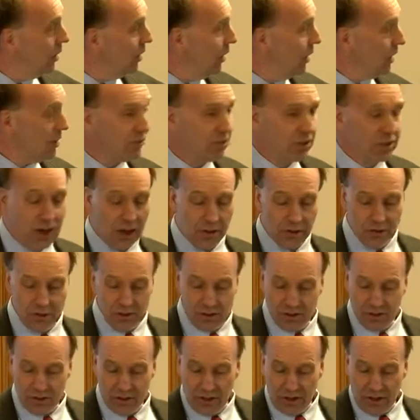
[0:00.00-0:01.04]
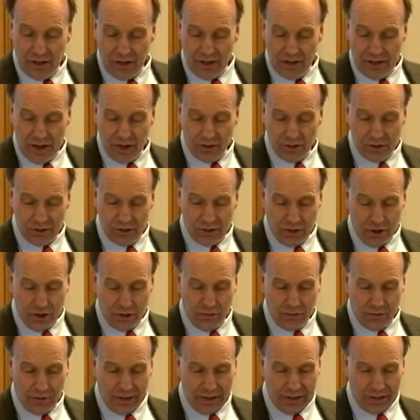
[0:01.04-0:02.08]
it's another, another
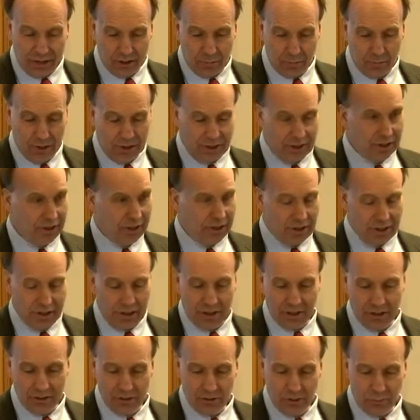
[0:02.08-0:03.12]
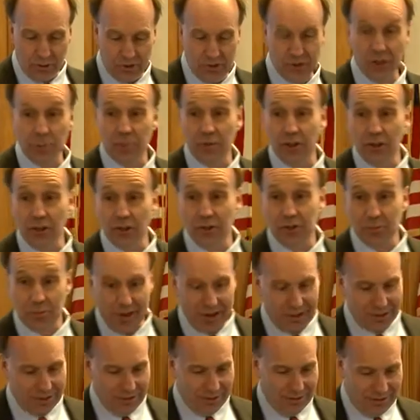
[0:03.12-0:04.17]
snowflake, but in uh, reciprocal
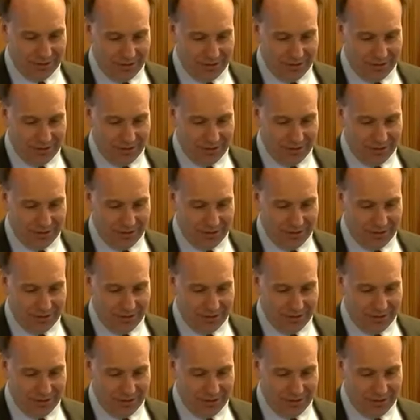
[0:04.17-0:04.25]
space.